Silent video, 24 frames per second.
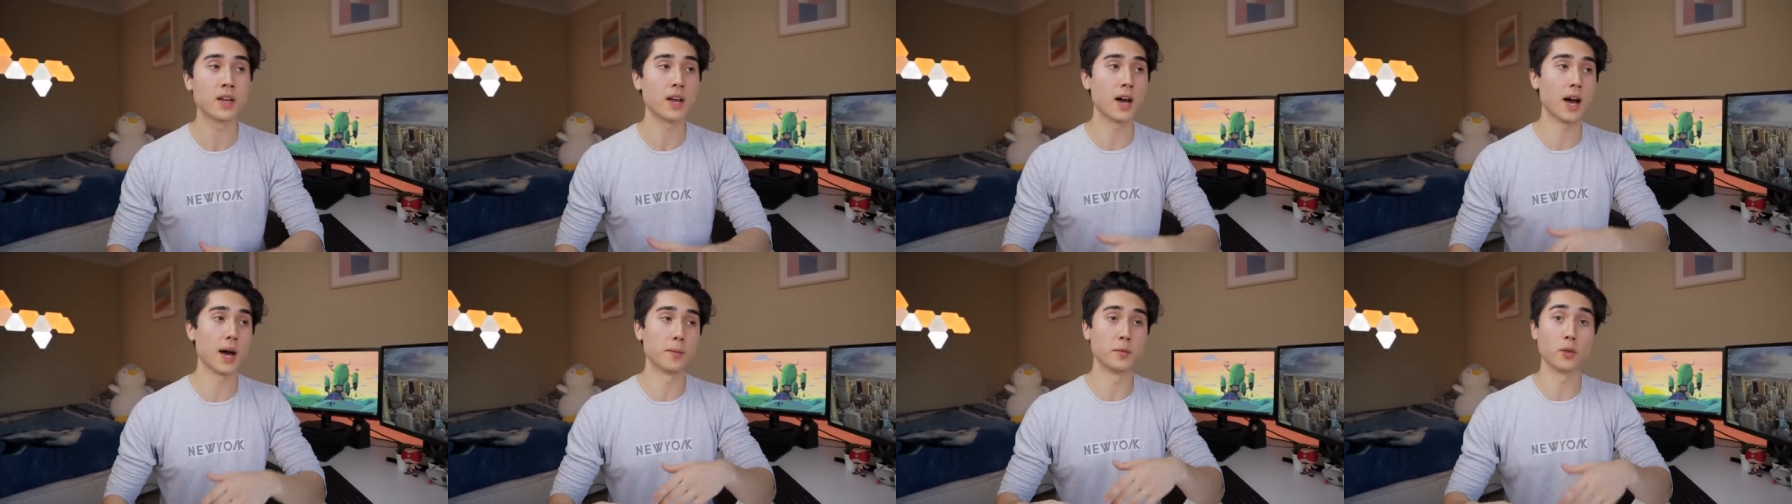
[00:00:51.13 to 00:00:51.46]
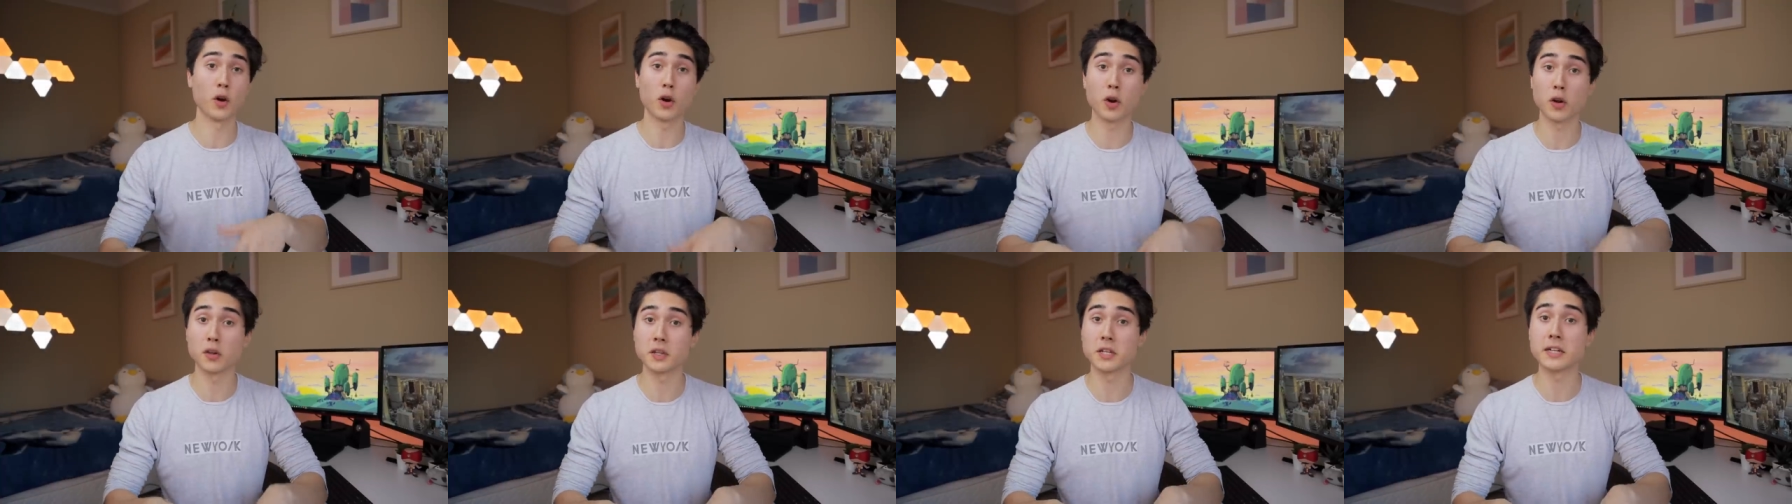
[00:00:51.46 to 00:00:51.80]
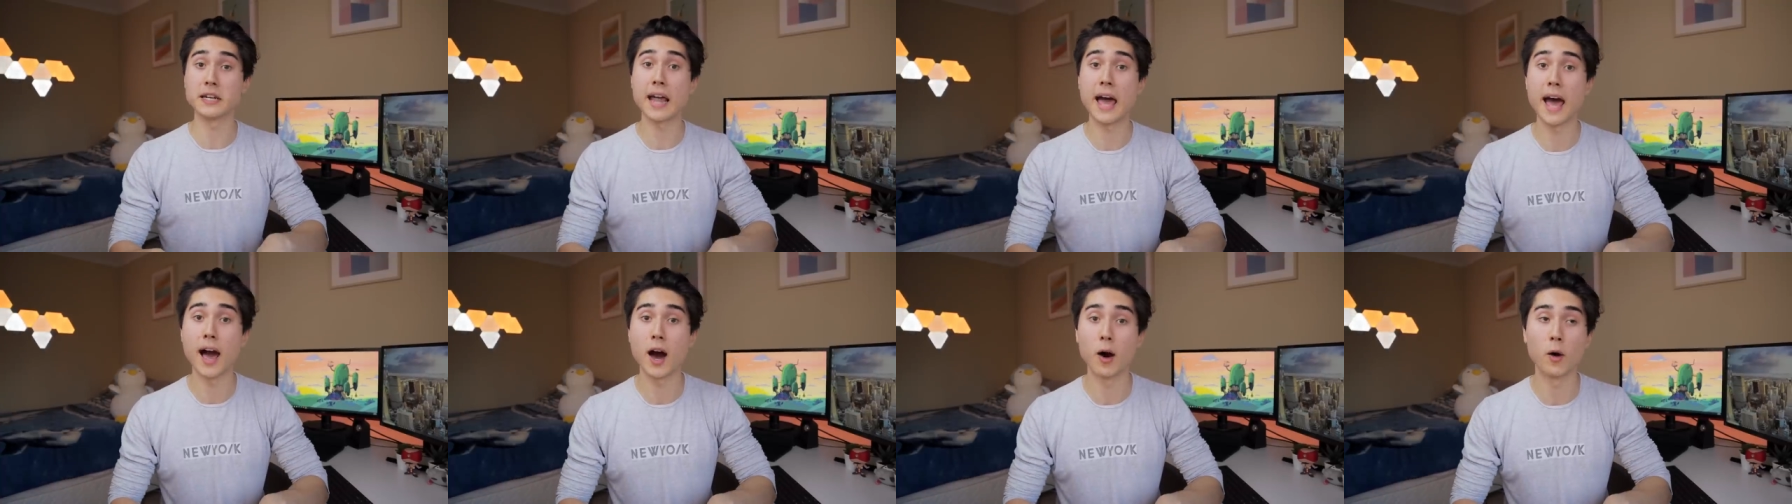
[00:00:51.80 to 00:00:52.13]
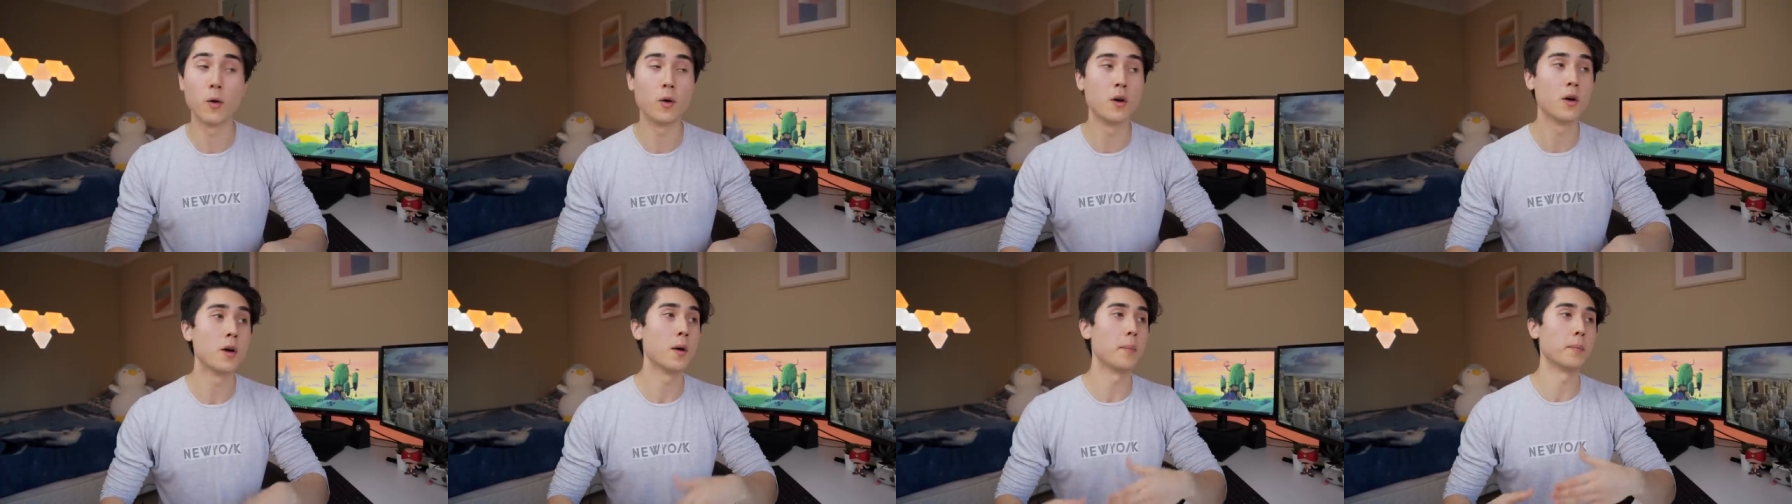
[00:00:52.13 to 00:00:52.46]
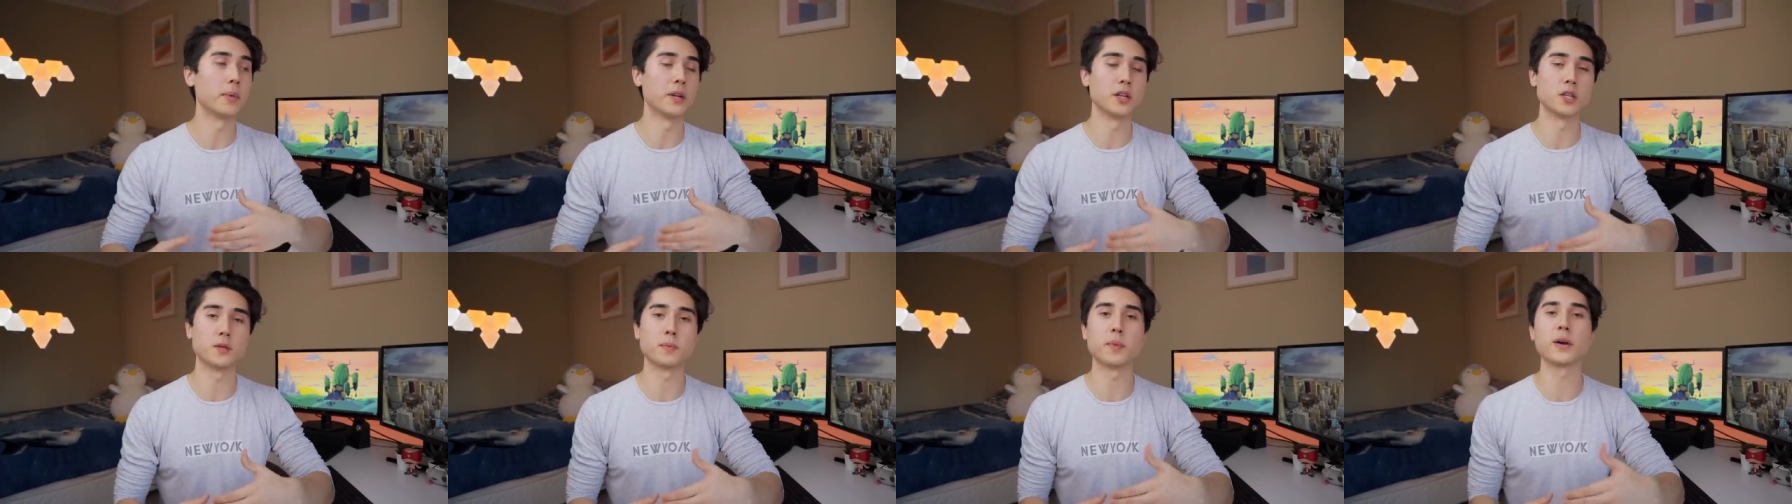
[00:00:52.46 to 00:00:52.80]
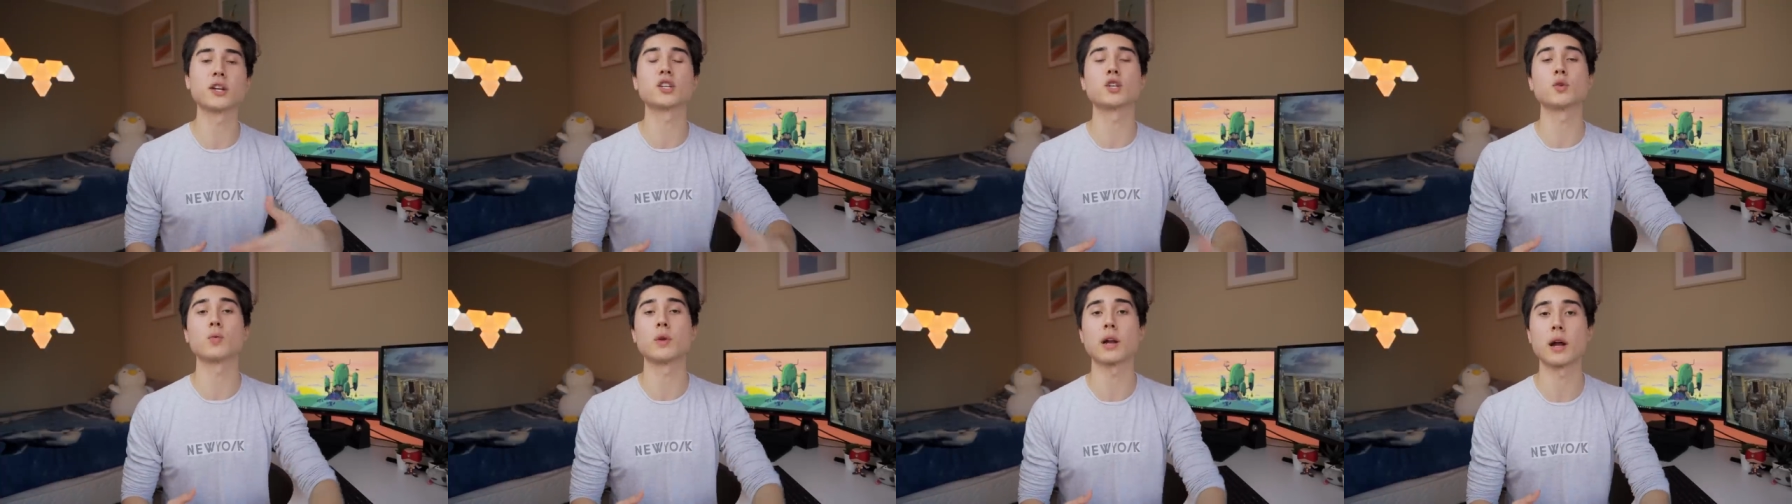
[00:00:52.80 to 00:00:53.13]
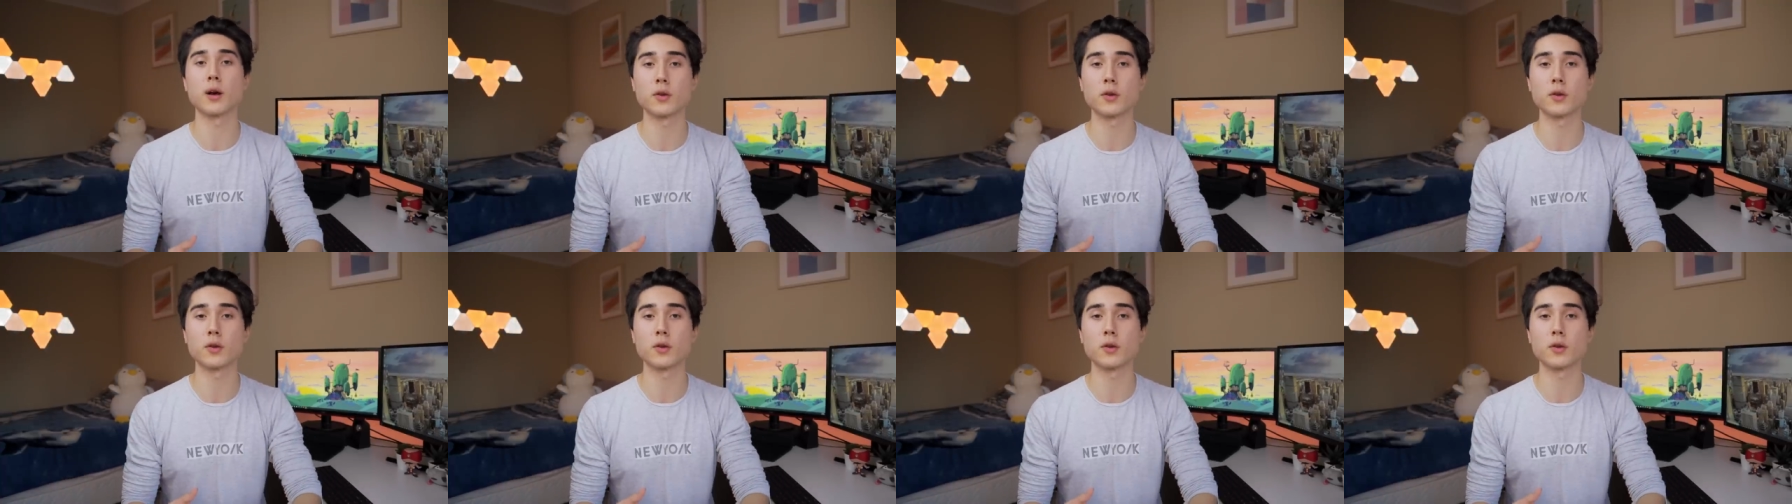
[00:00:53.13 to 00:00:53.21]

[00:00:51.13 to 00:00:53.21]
not only now, but especially when